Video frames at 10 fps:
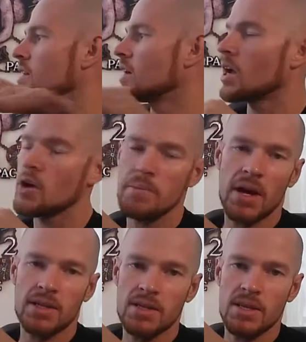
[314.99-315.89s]
Now going
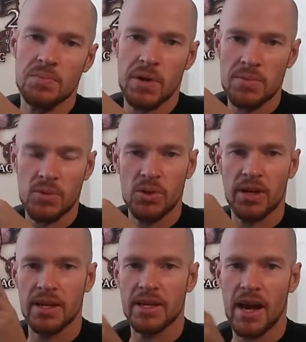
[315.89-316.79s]
back to these people
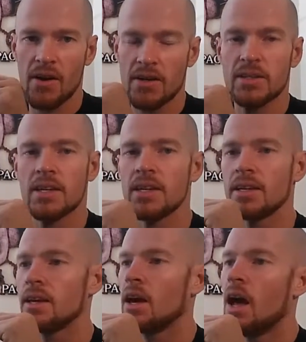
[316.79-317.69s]
that can
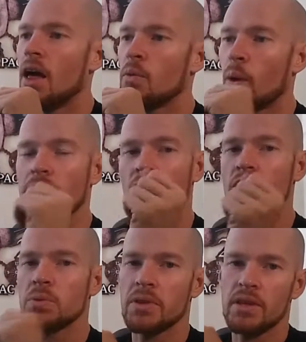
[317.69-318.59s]
guarantee weight
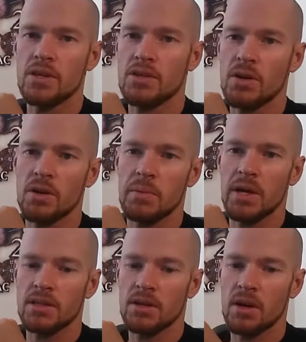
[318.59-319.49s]
loss within a certain
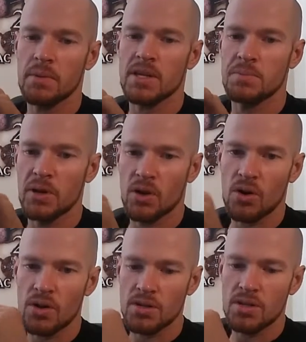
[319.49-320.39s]
amount of time is
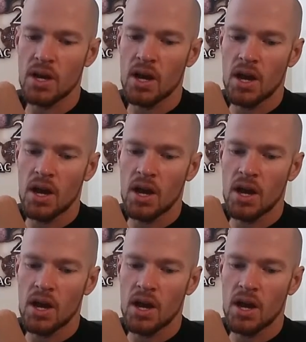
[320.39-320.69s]
because